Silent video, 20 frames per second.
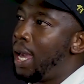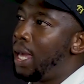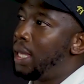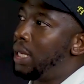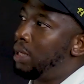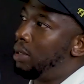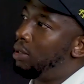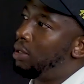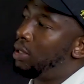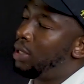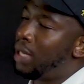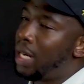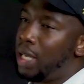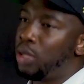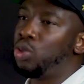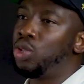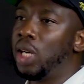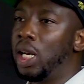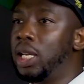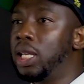And
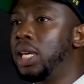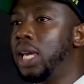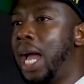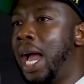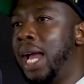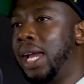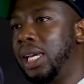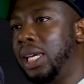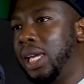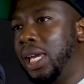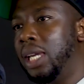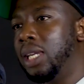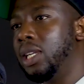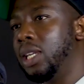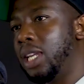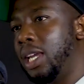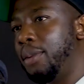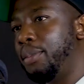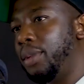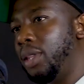naturally, I
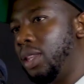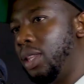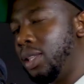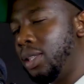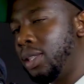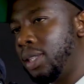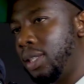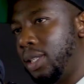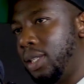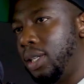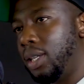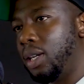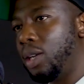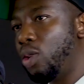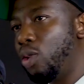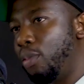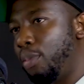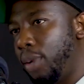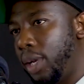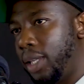ended up in this
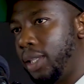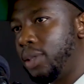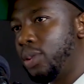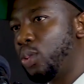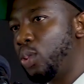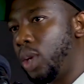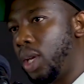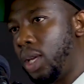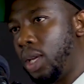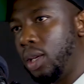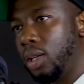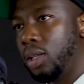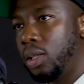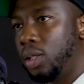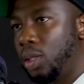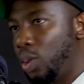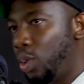satirical place where,